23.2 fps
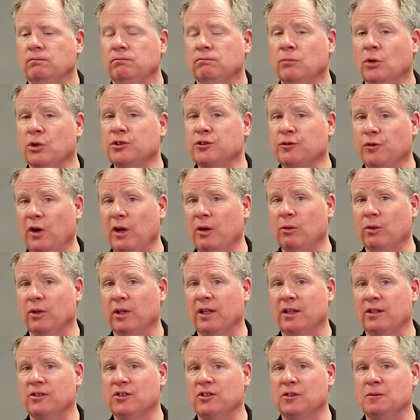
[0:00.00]
Most
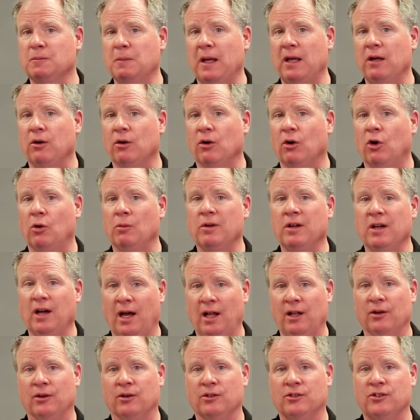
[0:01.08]
frequently, this is paint your home
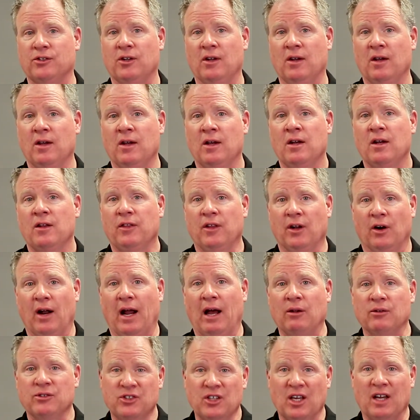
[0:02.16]
colors that are
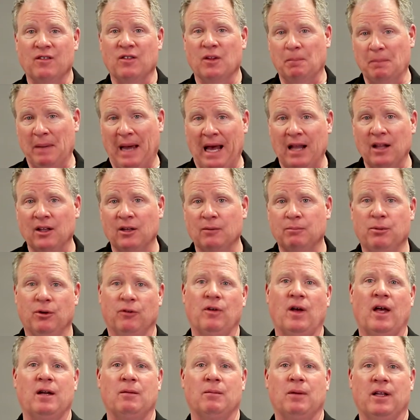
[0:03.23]
outside of the palette
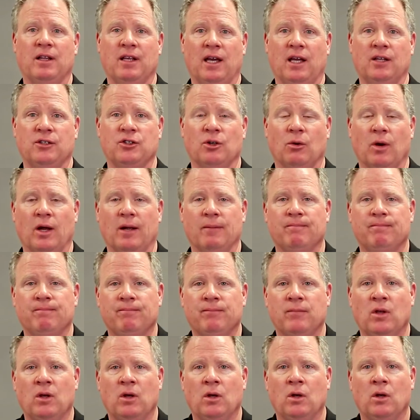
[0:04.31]
provided by the HOA.
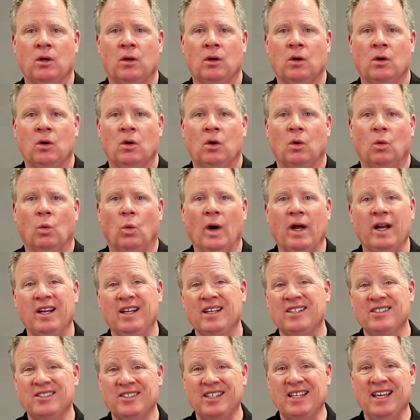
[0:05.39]
What
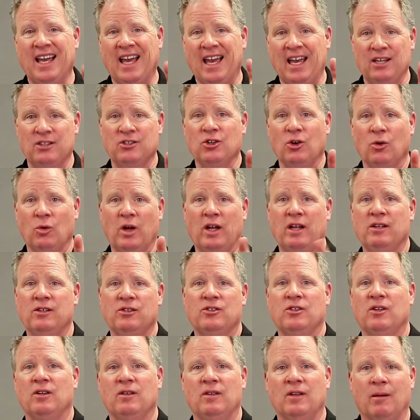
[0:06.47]
is the
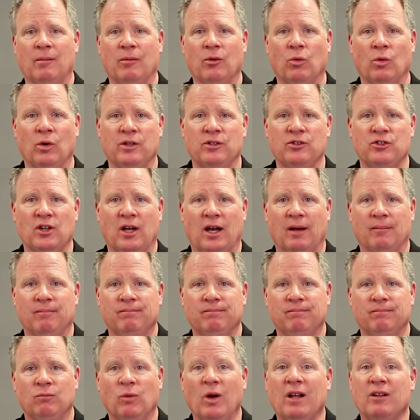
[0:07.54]
HOA's number one job?
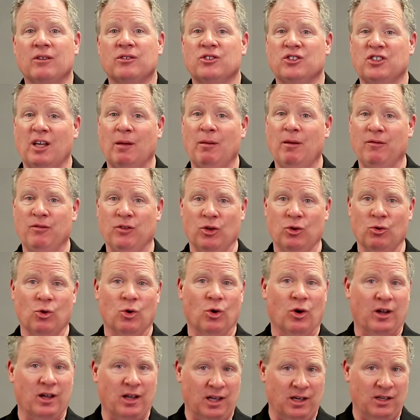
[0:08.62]
Well, some of you who
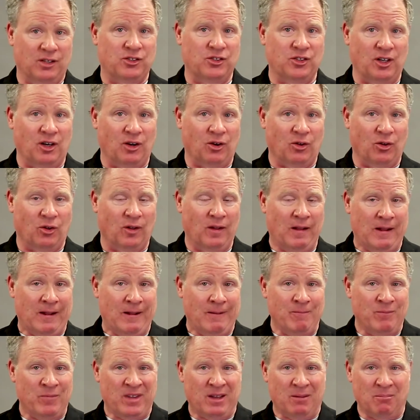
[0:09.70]
are kind of cynical
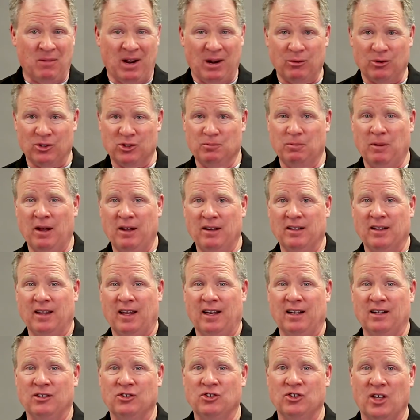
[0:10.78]
might respond to
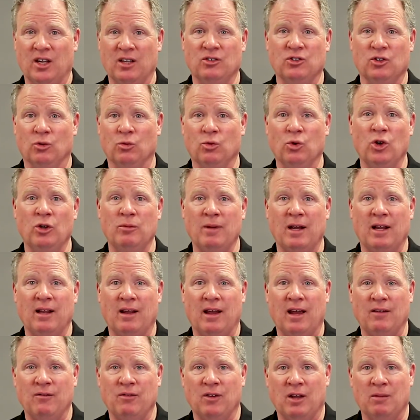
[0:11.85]
that and say, to ruin my
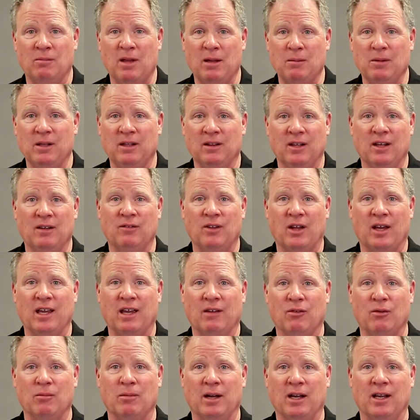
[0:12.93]
life and make me live like
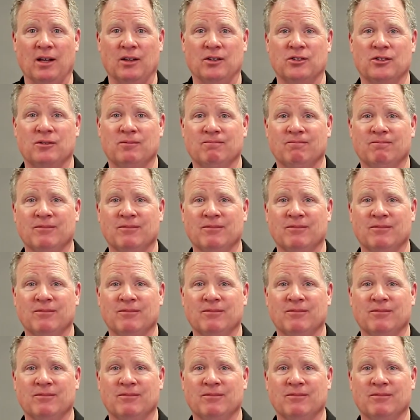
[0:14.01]
everybody else.